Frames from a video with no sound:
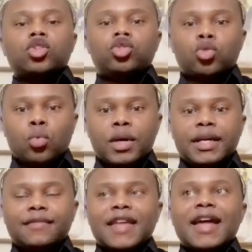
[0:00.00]

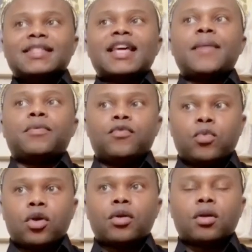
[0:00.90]
doing that type of
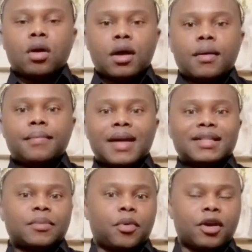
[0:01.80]
work um,
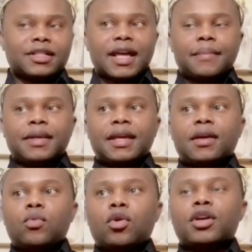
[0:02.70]
as a part-time
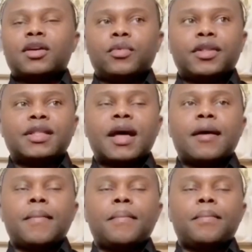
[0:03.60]
gig, working with
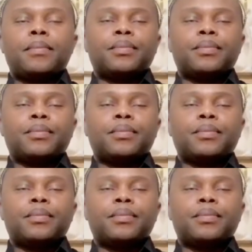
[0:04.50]
um,